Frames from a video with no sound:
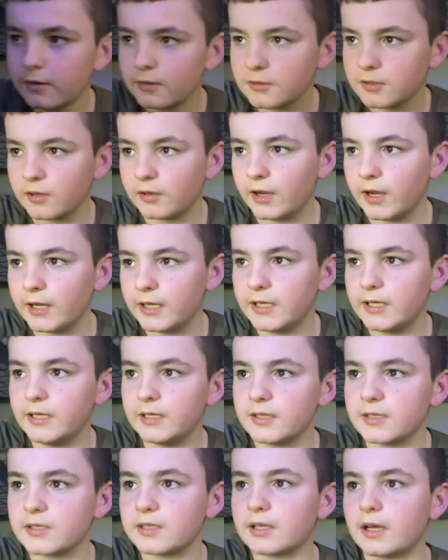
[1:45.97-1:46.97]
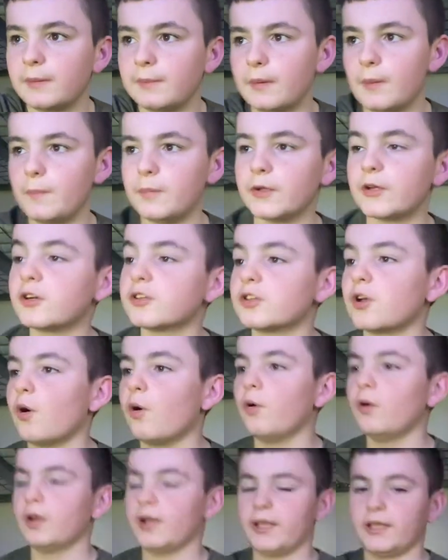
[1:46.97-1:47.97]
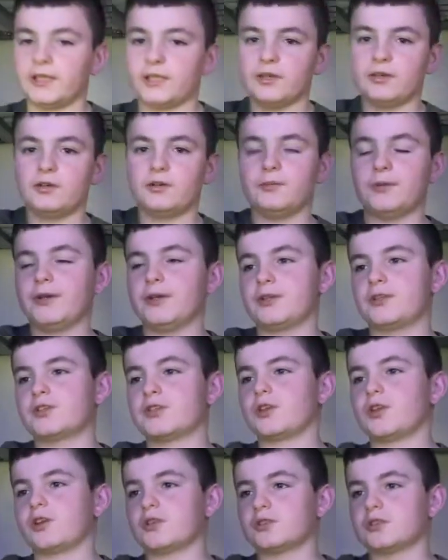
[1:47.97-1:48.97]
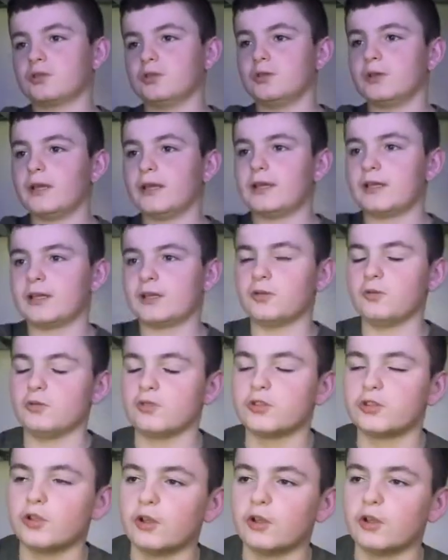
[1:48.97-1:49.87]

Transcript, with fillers: Sorry, I hate this tablet because it ought like you know when it starts to go like it goes